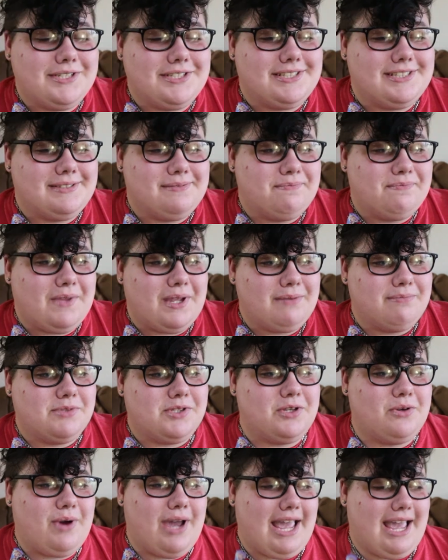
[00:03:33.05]
just, I'm
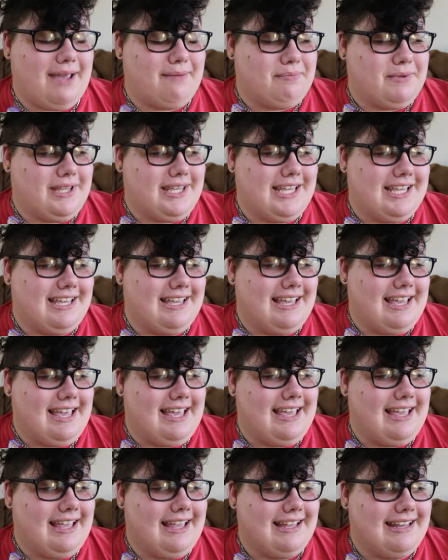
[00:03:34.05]
so happy,
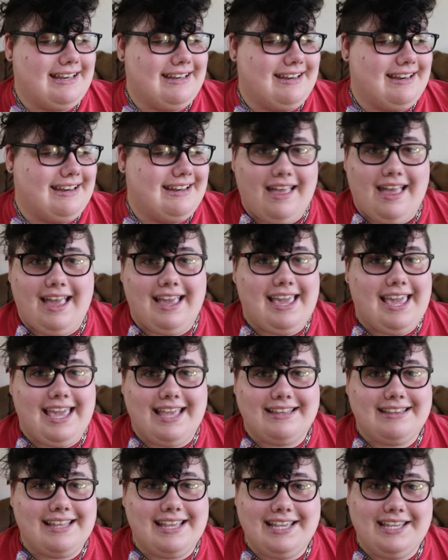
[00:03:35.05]
and I
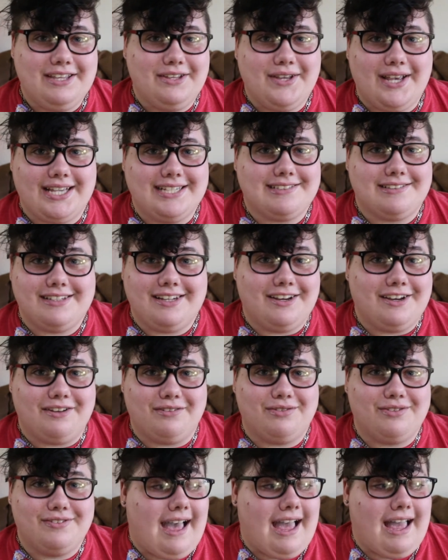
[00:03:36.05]
can't thank you guys enough.